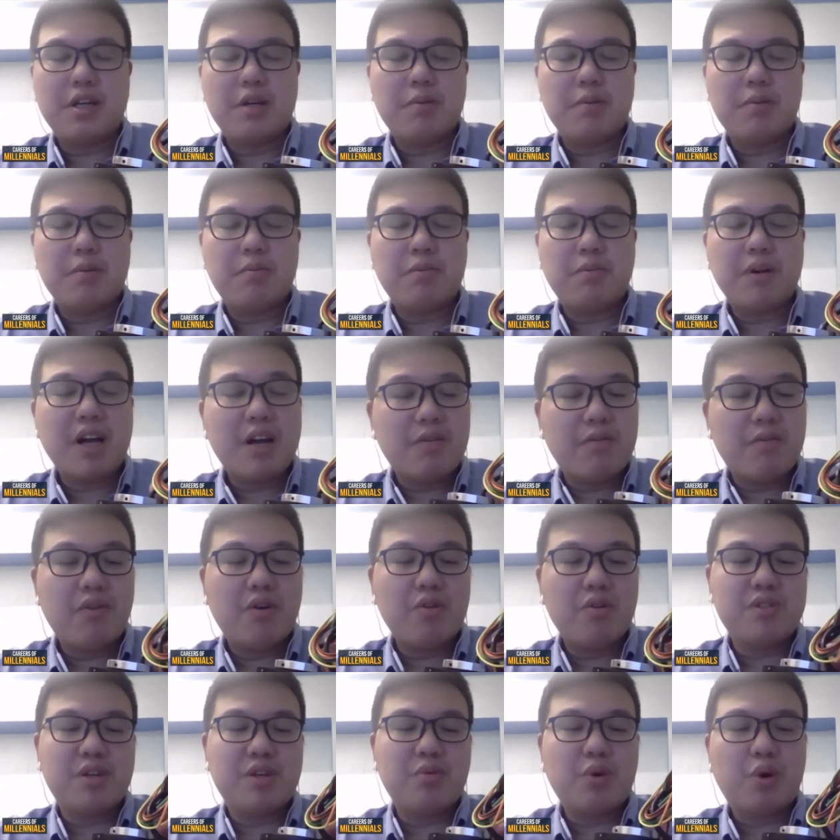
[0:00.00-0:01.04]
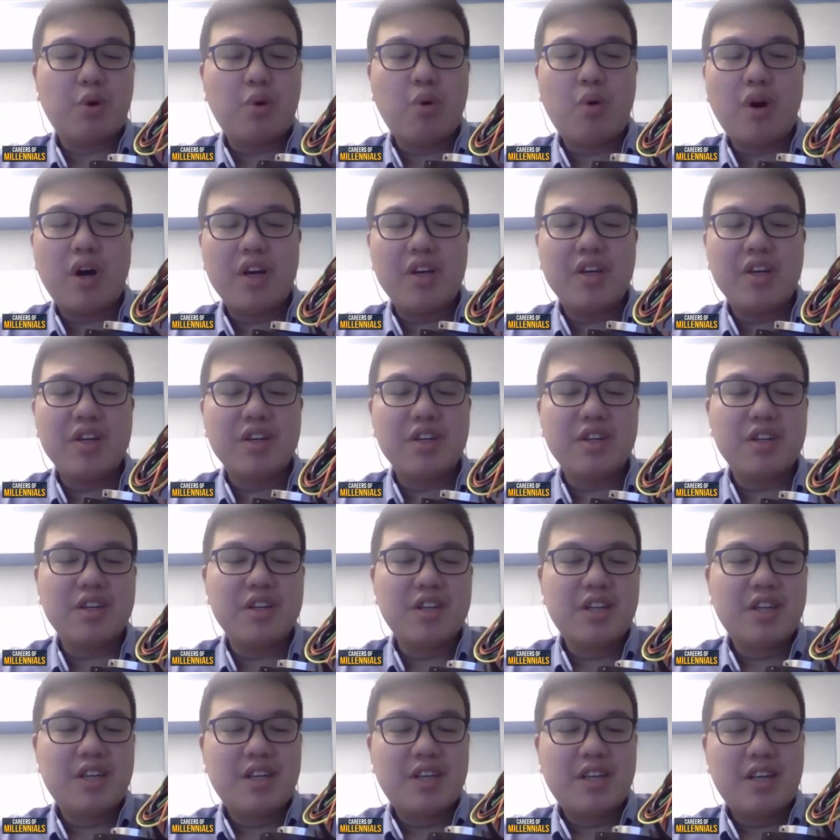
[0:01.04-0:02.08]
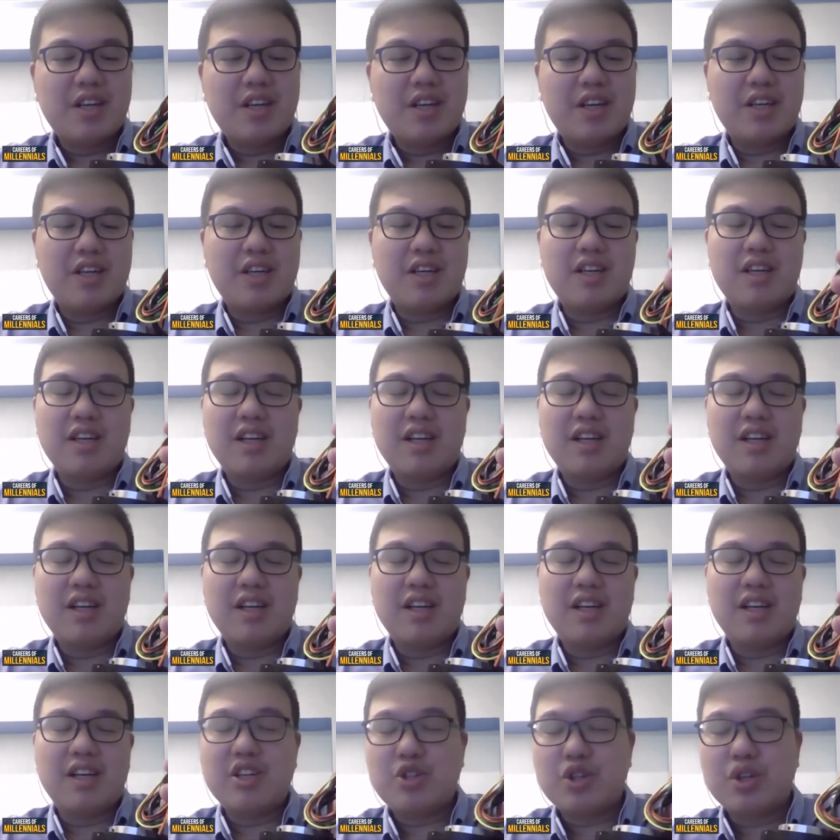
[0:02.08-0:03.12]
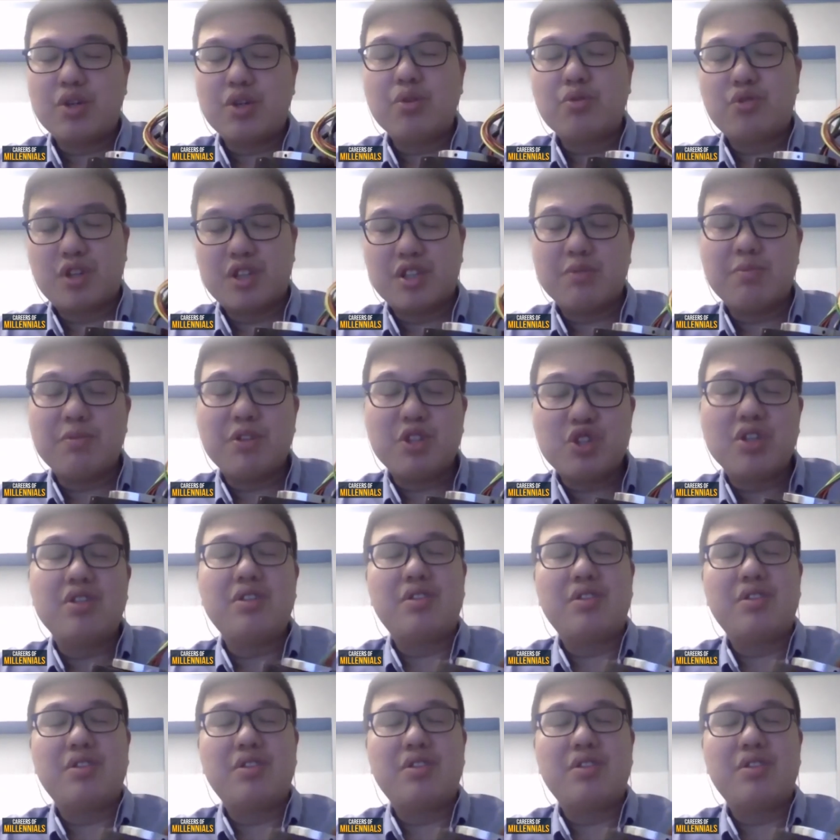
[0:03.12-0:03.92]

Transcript: platforms that require electrical transmission.